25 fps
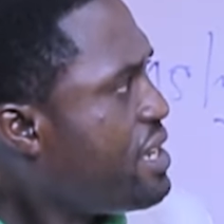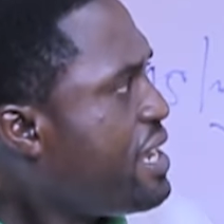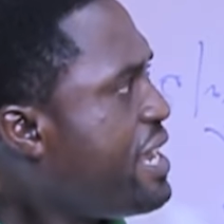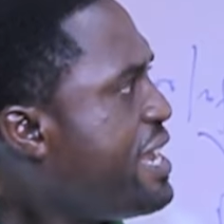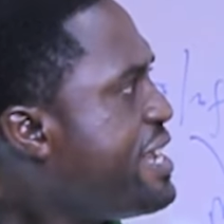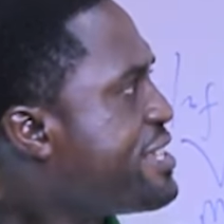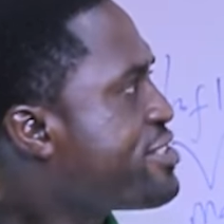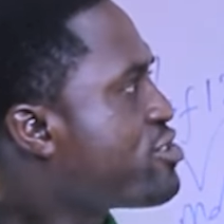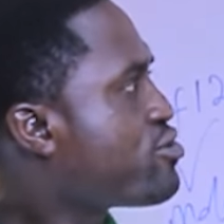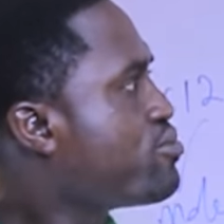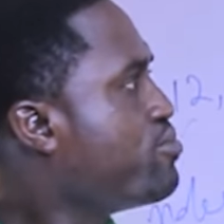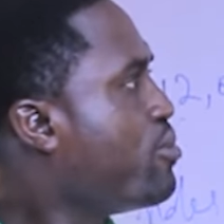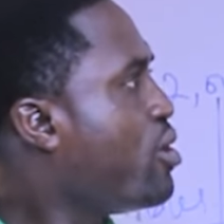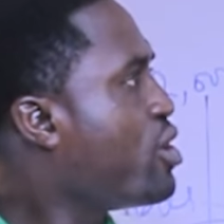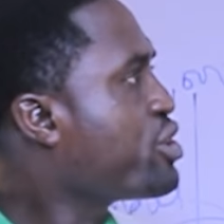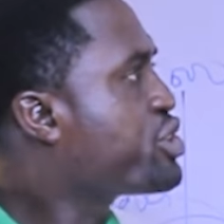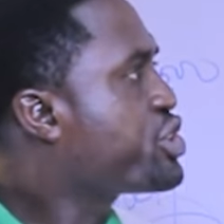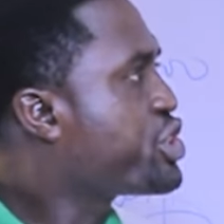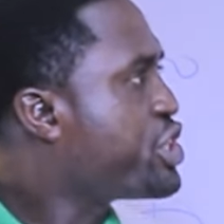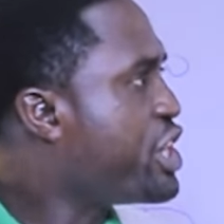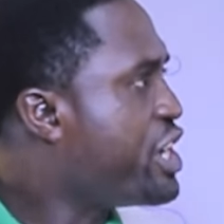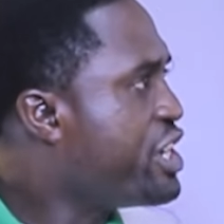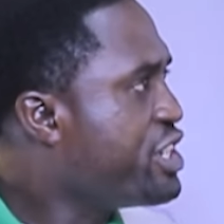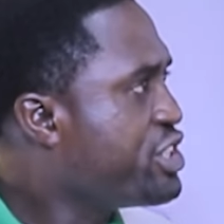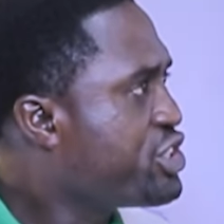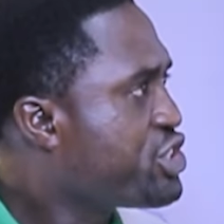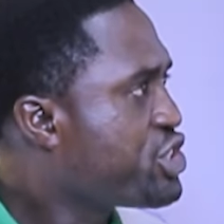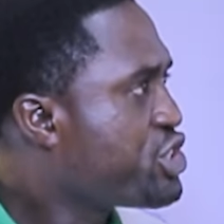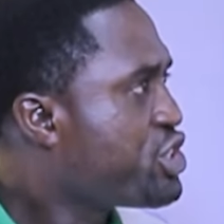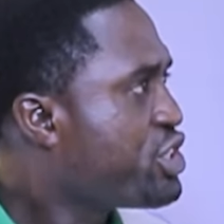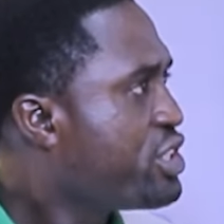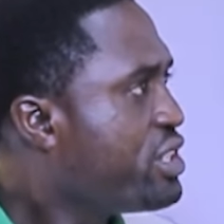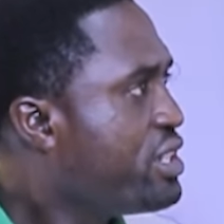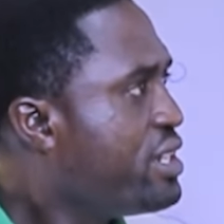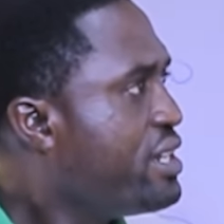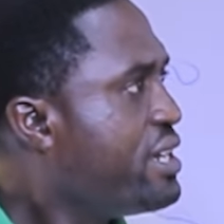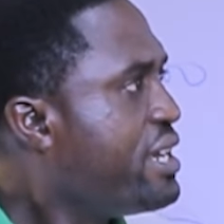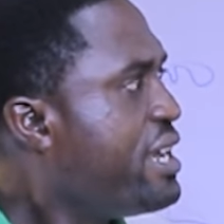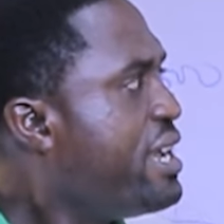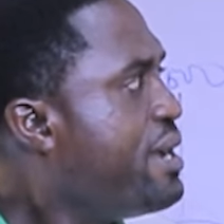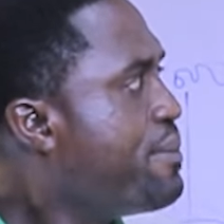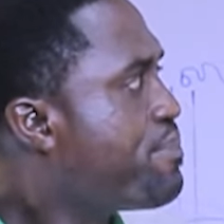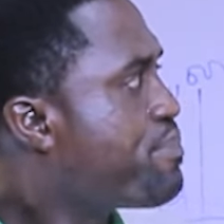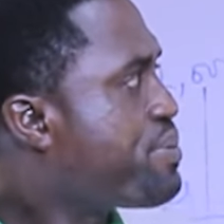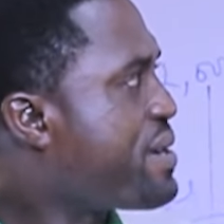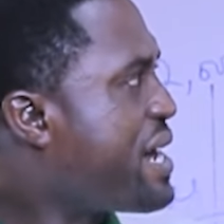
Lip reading: A small change in